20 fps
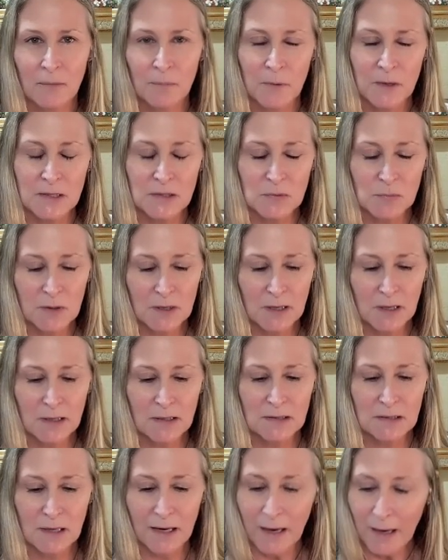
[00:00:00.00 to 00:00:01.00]
is because
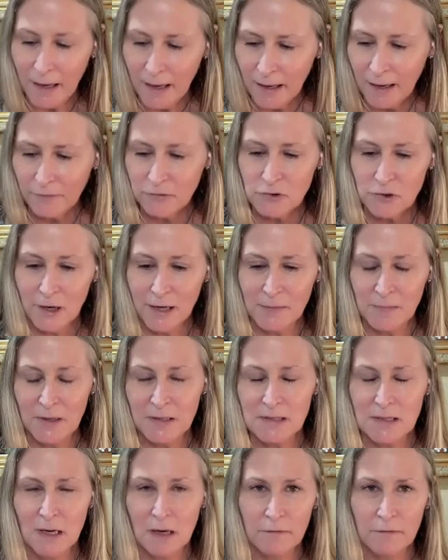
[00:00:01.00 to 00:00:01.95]
A, I've trained myself,